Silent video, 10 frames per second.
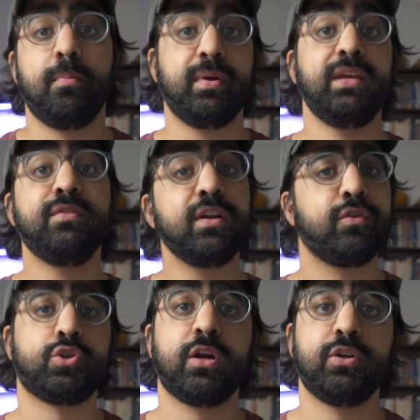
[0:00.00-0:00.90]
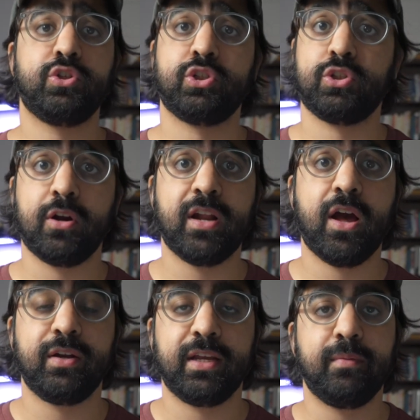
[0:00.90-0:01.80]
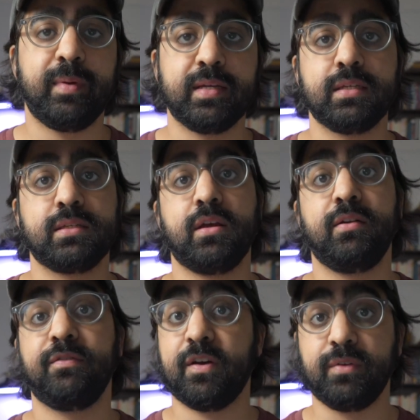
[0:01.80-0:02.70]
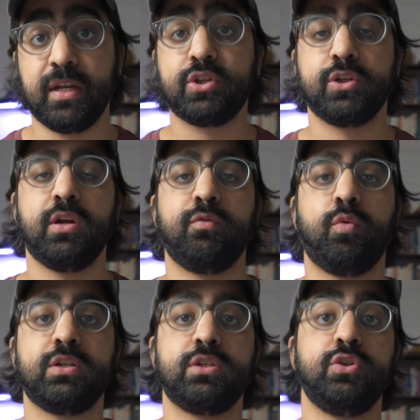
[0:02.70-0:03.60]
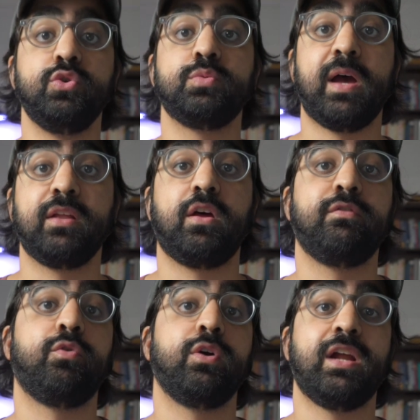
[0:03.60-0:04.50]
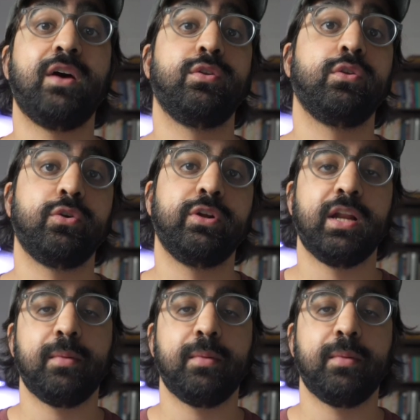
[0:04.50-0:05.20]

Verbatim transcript: But even if you're trying to just start out and get a basis and a foundation of what to use Python for and how to learn it,